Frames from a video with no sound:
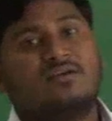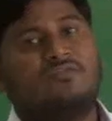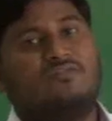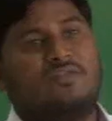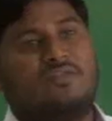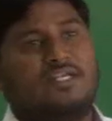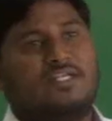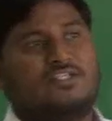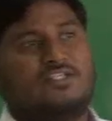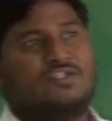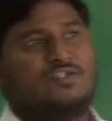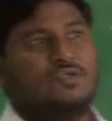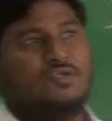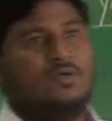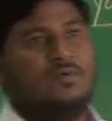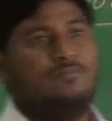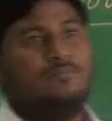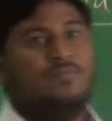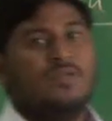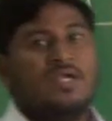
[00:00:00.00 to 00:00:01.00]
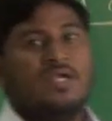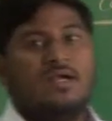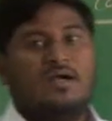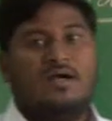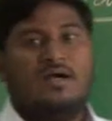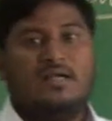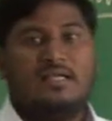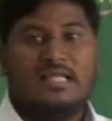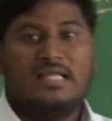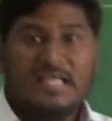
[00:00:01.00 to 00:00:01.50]
of this
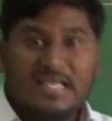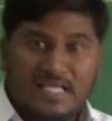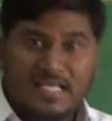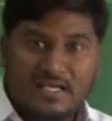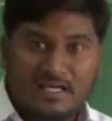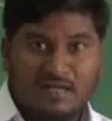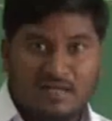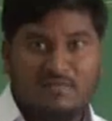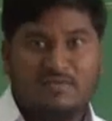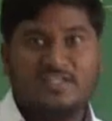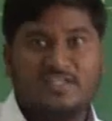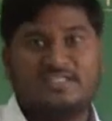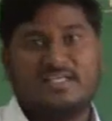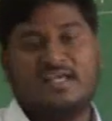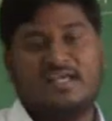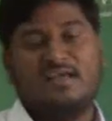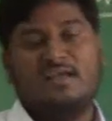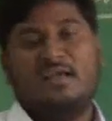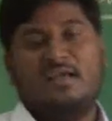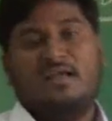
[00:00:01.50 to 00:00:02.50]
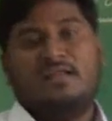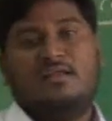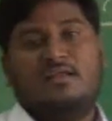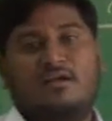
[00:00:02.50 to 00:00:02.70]
illegal, we say,